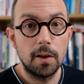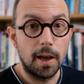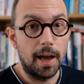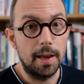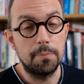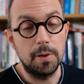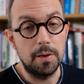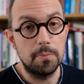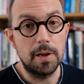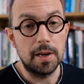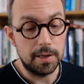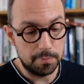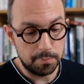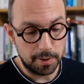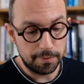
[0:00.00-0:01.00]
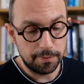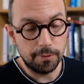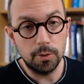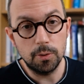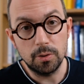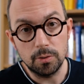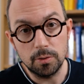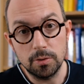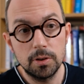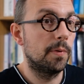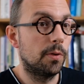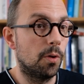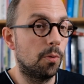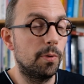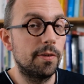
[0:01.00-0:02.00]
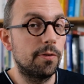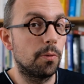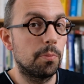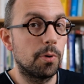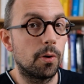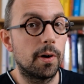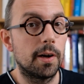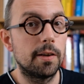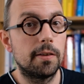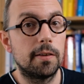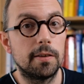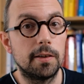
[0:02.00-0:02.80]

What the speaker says: had been made before the recent progress